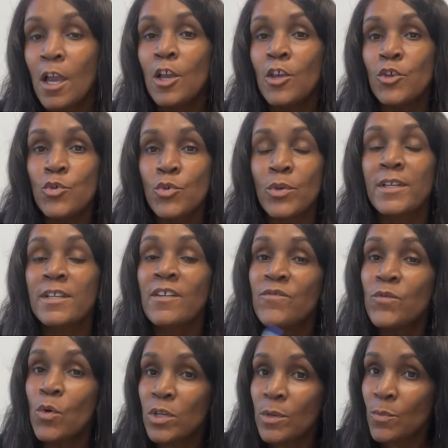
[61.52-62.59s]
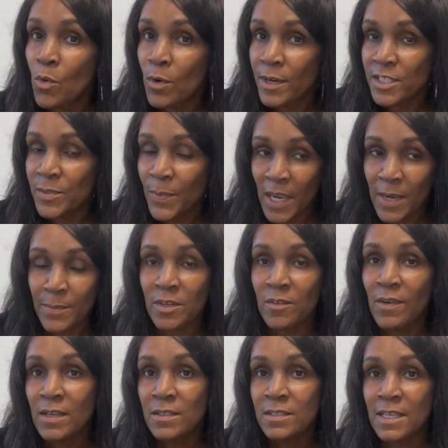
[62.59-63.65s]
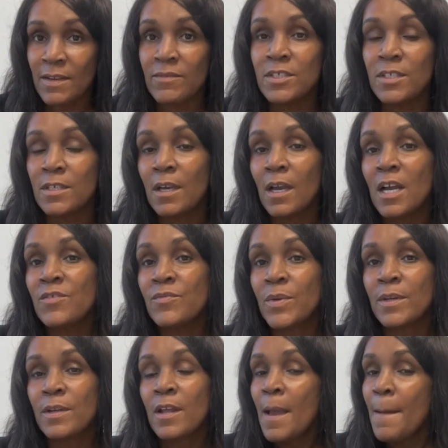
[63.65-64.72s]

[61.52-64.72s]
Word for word: you can afford a mortgage payment around $1,700.